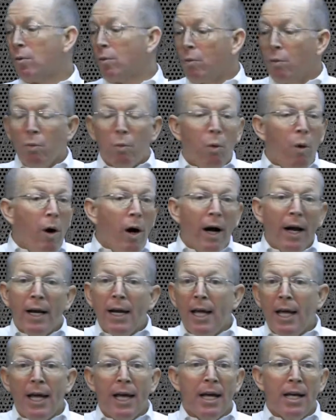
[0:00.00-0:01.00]
one
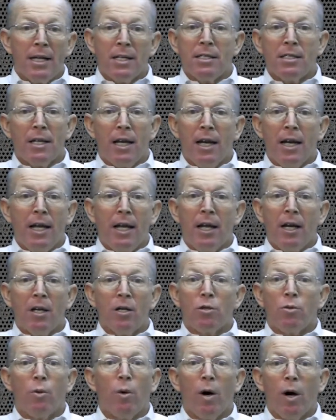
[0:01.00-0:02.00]
is an
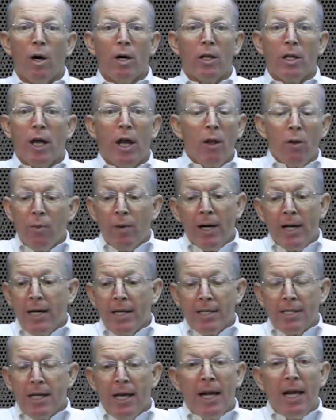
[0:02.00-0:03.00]
English word, the other one
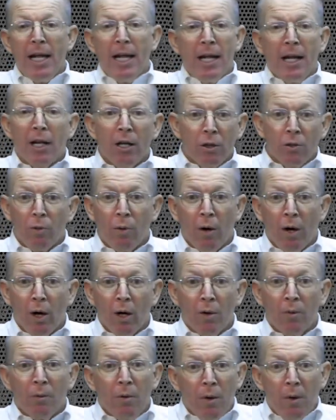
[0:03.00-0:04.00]
is an English
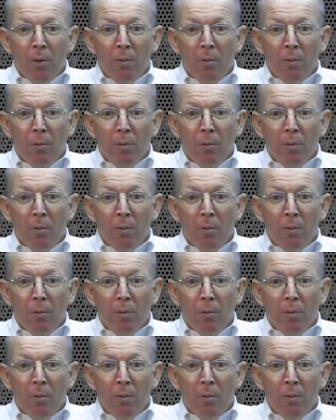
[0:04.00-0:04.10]
word.